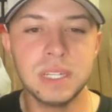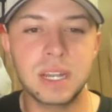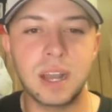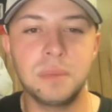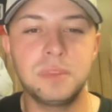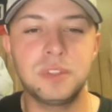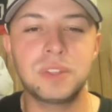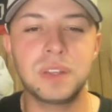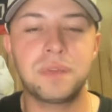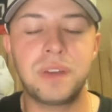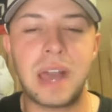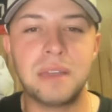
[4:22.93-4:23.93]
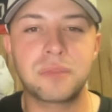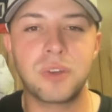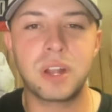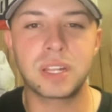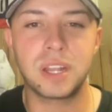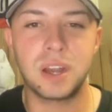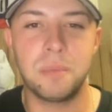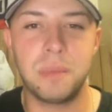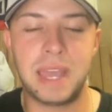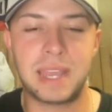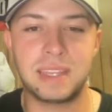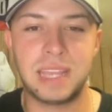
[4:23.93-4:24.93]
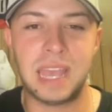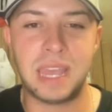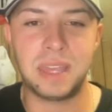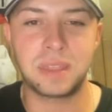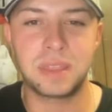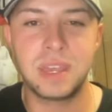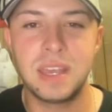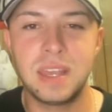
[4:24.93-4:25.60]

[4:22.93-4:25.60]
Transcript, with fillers: cubs use a five run comeback in the eighth